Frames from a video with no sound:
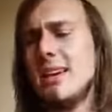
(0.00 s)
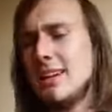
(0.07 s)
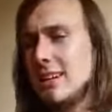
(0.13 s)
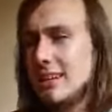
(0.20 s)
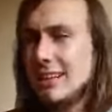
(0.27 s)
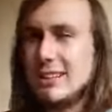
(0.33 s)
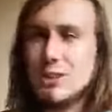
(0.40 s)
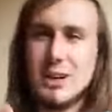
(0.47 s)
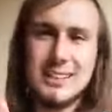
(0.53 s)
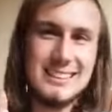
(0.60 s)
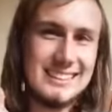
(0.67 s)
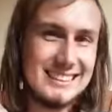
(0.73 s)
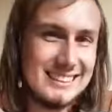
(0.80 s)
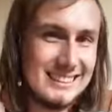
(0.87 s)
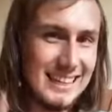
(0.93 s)
You need to
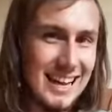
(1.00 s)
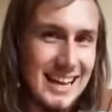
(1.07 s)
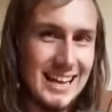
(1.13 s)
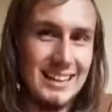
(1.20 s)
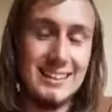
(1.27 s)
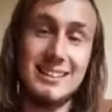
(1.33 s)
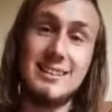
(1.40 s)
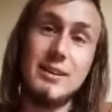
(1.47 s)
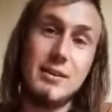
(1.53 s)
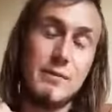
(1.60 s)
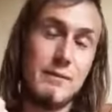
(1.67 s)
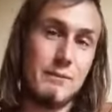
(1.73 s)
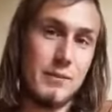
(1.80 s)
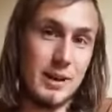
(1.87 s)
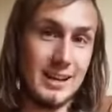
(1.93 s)
understand
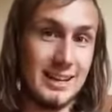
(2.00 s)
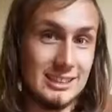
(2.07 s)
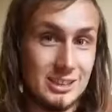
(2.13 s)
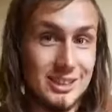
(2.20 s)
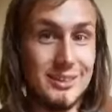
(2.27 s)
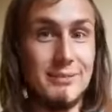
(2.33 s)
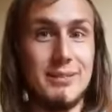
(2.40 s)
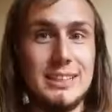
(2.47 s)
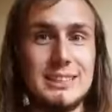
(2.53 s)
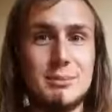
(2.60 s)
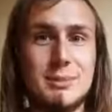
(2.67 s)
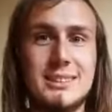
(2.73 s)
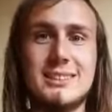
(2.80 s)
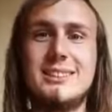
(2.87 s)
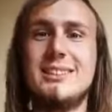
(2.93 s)
financial
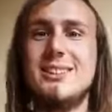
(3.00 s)
investments.